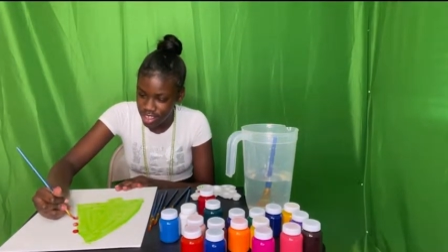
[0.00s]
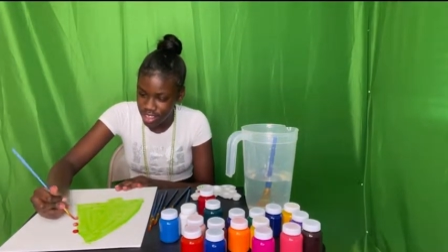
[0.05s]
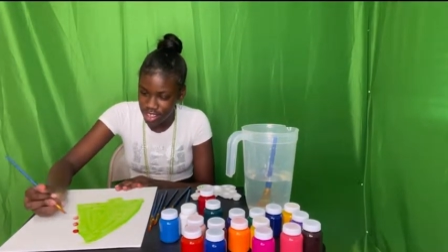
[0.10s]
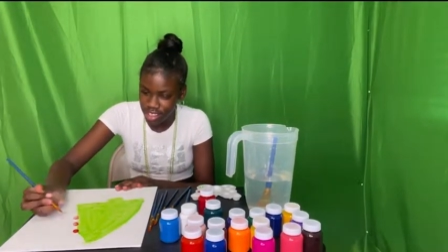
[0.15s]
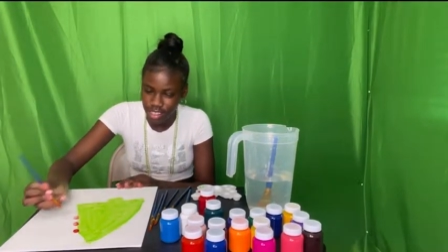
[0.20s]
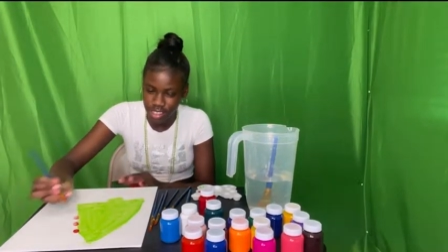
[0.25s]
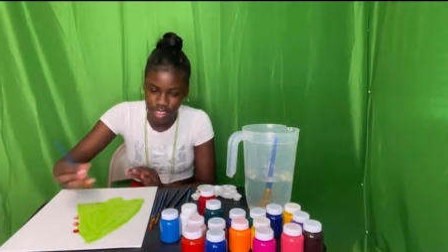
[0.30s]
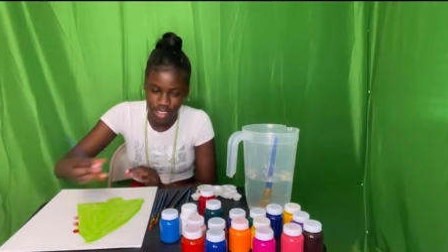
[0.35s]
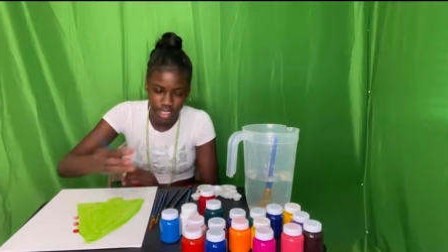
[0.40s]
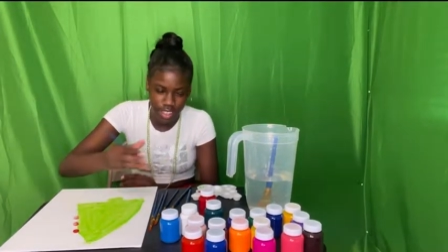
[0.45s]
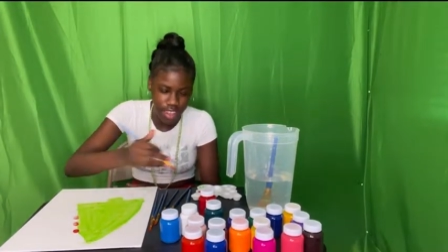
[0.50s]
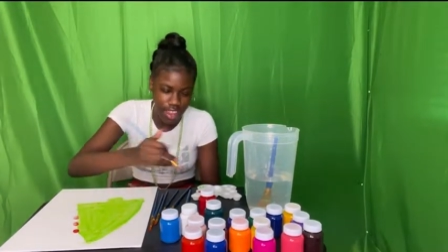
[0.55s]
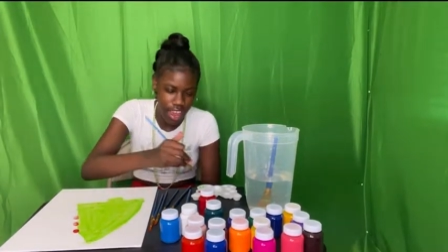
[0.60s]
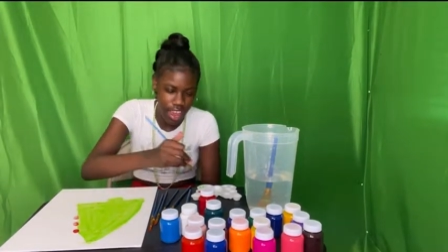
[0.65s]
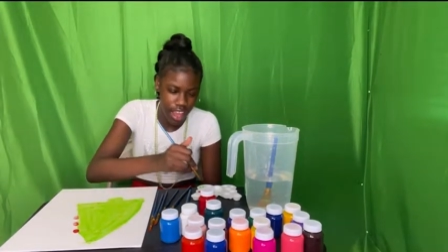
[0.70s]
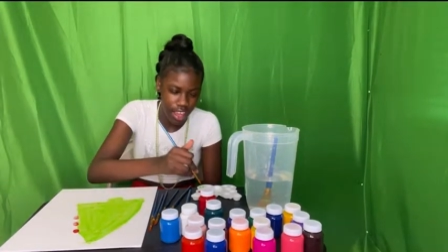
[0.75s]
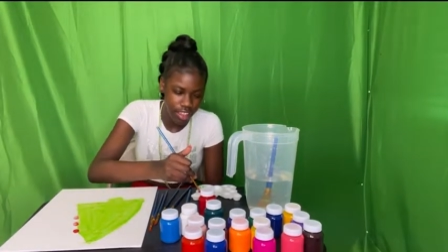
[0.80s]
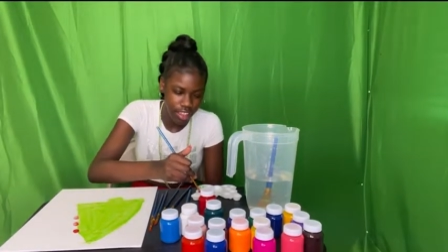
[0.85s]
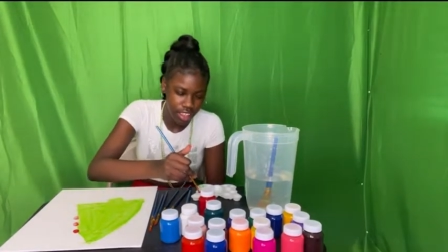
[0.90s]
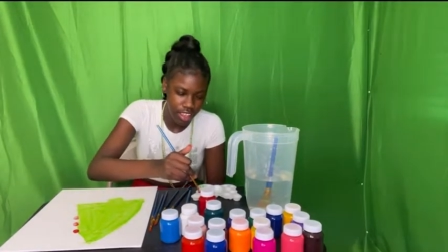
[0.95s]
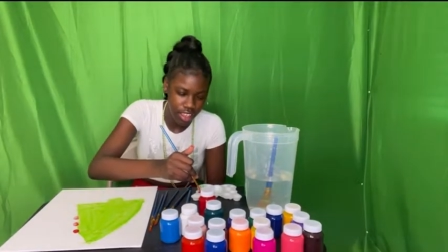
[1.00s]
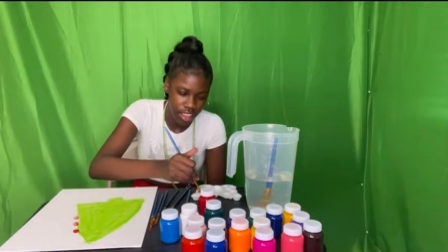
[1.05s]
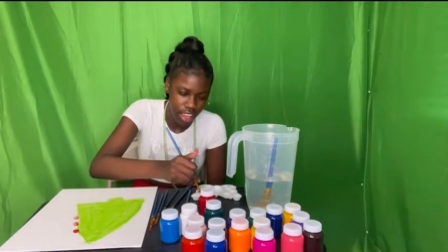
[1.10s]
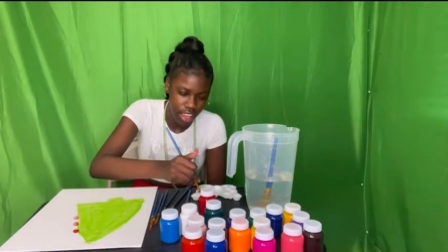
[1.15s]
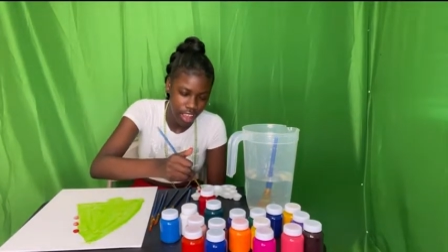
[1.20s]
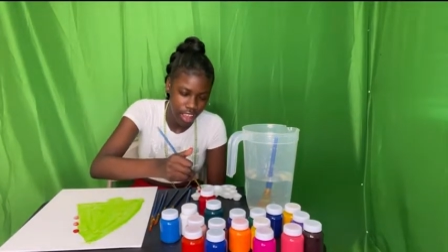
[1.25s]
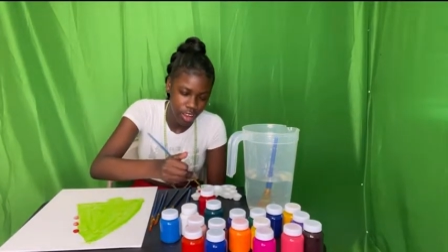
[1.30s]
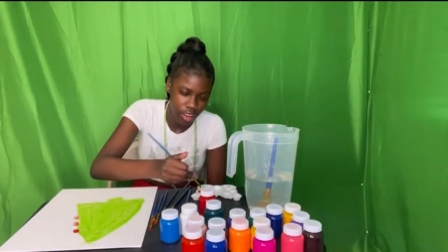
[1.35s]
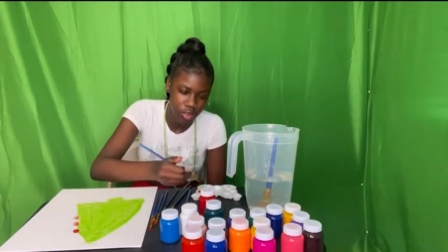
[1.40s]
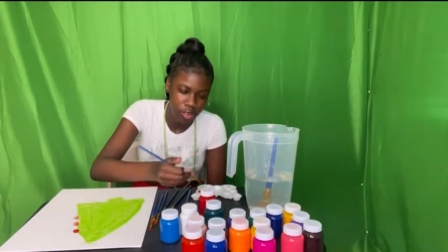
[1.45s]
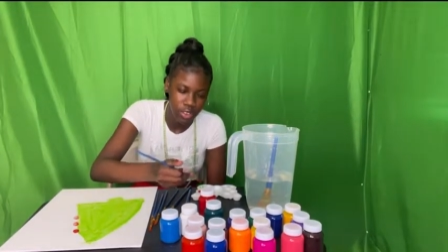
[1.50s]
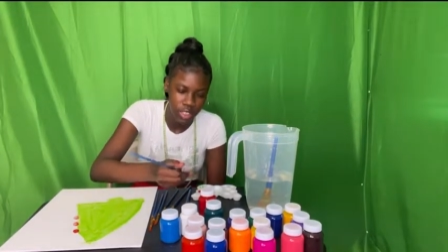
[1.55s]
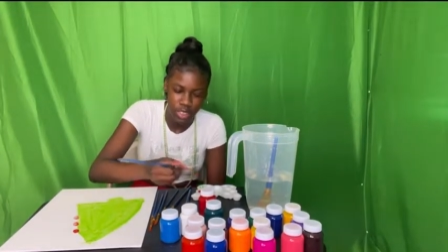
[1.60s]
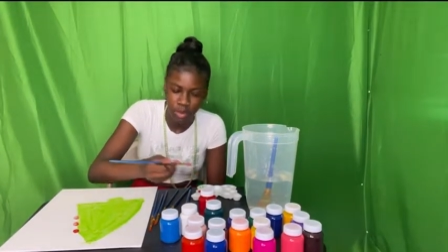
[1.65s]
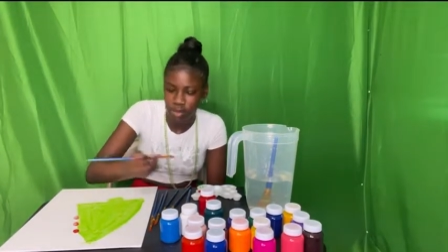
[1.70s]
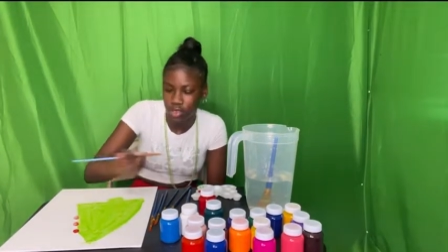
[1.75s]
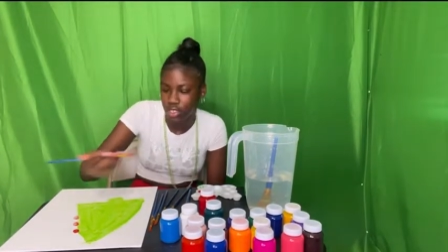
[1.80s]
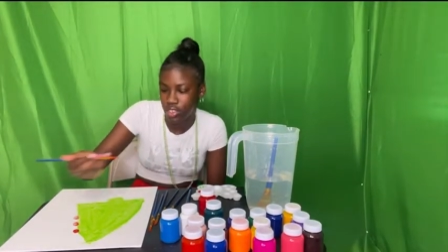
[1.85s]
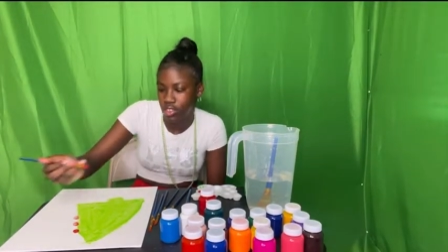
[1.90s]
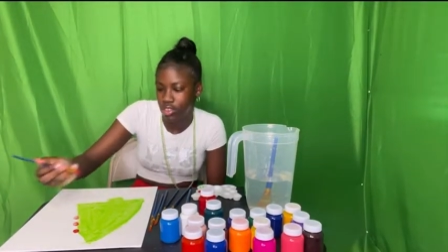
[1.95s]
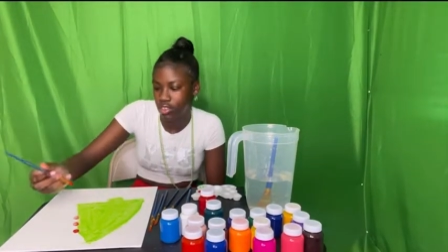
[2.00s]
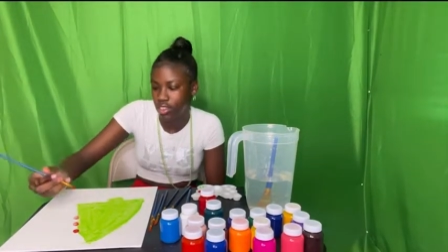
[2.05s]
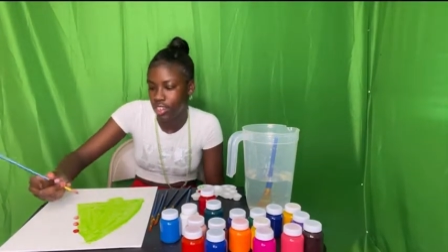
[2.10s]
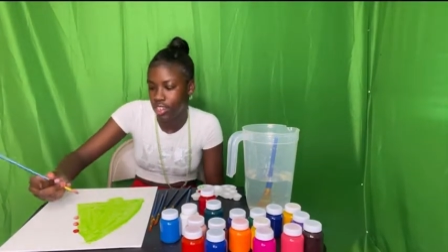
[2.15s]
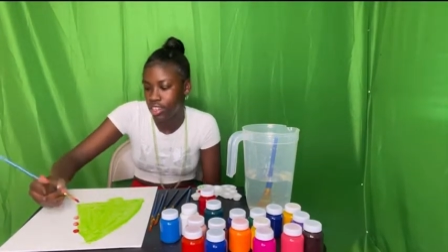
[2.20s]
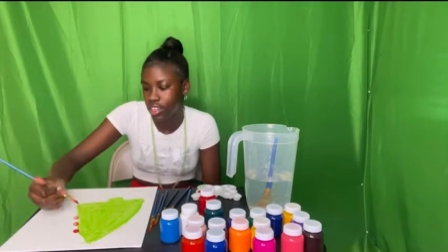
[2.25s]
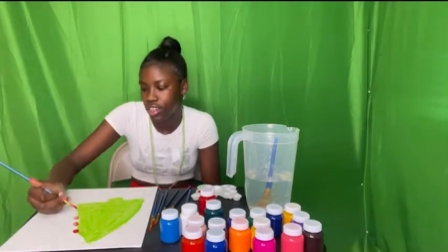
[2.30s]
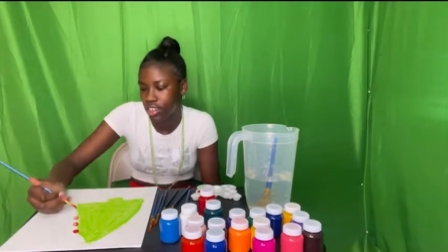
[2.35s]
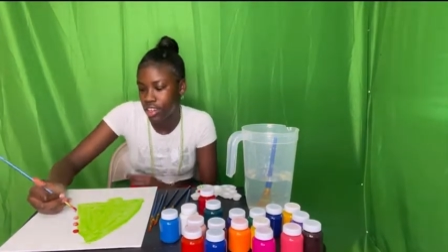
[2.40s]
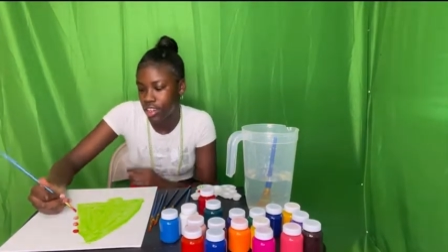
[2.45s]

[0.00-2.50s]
This is not looking like a Christmas tree.